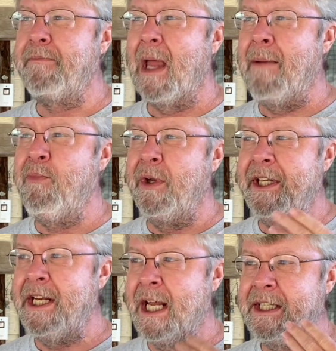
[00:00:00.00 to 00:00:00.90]
I'm
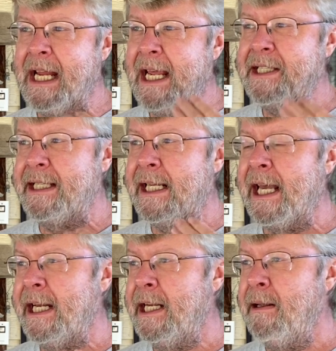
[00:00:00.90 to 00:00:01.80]
really not tasting
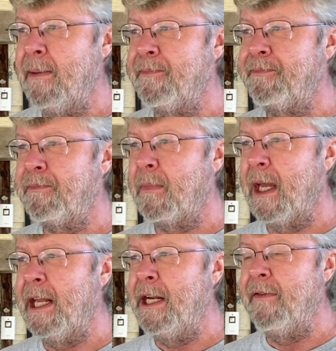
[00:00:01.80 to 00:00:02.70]
any
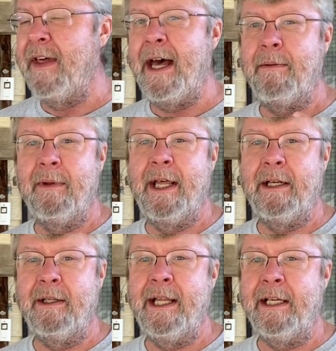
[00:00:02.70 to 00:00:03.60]
of that
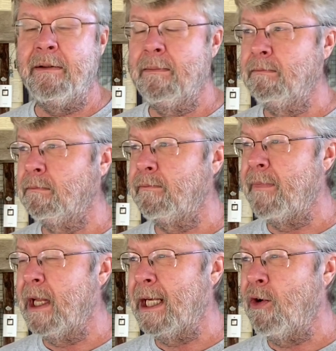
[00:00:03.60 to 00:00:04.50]

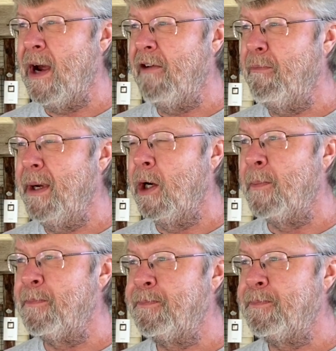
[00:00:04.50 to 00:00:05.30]
craft beer.